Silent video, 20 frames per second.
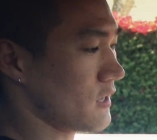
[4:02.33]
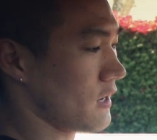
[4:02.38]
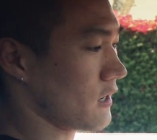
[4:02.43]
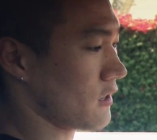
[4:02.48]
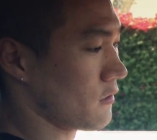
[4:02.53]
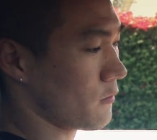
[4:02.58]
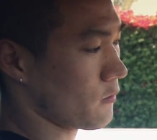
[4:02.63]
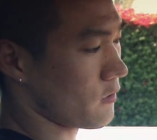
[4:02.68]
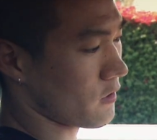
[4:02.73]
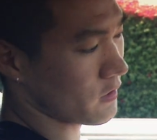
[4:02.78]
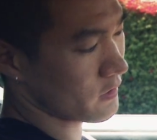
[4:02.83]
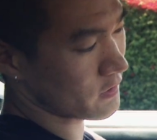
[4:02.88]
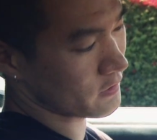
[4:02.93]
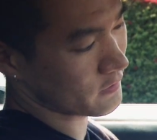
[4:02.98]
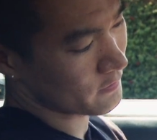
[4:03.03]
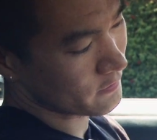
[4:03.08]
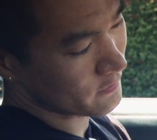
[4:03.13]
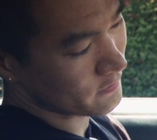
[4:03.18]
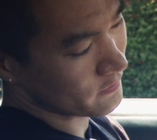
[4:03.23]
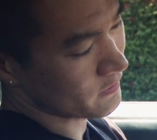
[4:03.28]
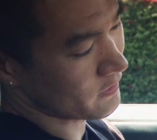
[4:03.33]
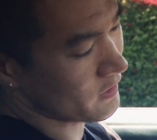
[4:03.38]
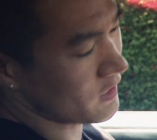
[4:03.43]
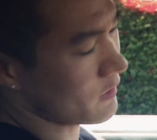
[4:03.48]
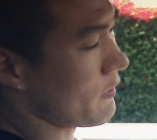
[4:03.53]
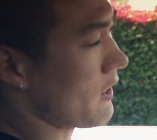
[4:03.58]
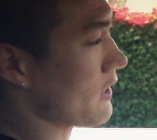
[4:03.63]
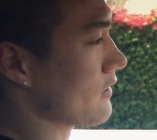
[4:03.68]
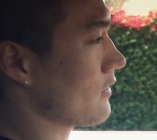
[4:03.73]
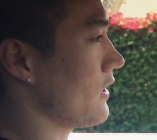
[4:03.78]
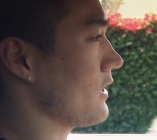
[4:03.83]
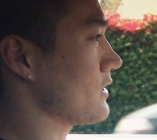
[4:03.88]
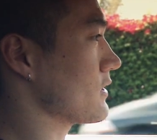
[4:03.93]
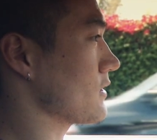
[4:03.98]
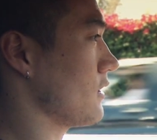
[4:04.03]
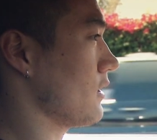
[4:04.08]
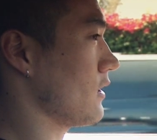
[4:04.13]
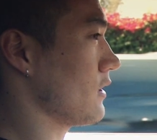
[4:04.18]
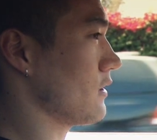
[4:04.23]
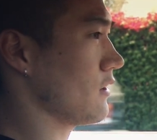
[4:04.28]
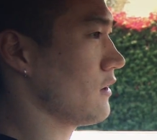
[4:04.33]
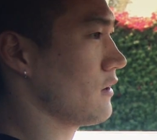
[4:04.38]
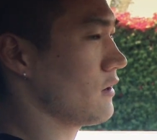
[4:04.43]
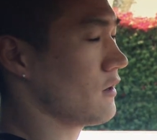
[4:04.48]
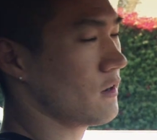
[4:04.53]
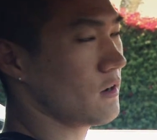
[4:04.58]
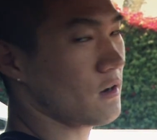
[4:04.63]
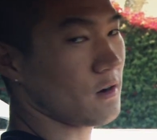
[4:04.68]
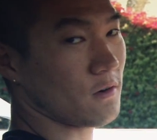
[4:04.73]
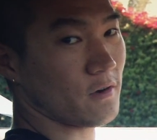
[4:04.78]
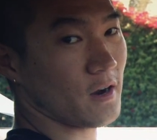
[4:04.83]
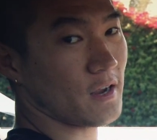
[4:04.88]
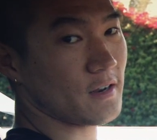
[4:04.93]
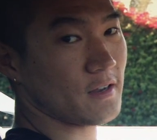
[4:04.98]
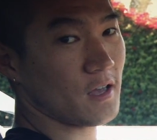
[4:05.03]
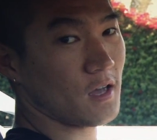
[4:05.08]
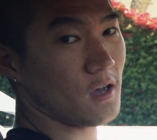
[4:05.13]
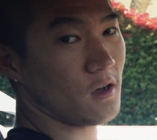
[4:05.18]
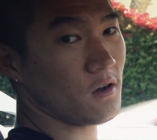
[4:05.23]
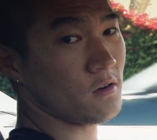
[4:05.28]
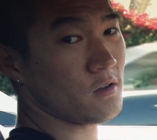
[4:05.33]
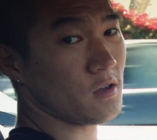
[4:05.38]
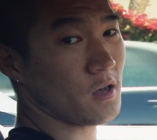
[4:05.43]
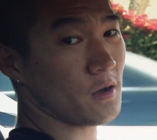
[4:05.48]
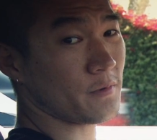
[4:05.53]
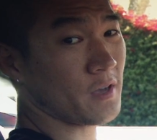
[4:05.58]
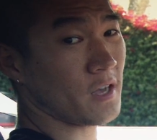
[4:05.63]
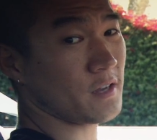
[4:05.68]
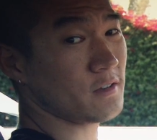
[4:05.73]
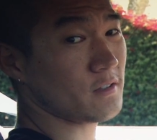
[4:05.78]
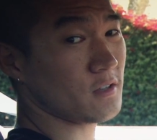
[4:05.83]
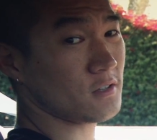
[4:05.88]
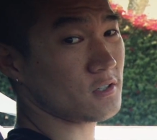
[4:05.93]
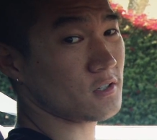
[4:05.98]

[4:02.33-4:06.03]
not gonna work, airbag lights on. Right now, we're heading to the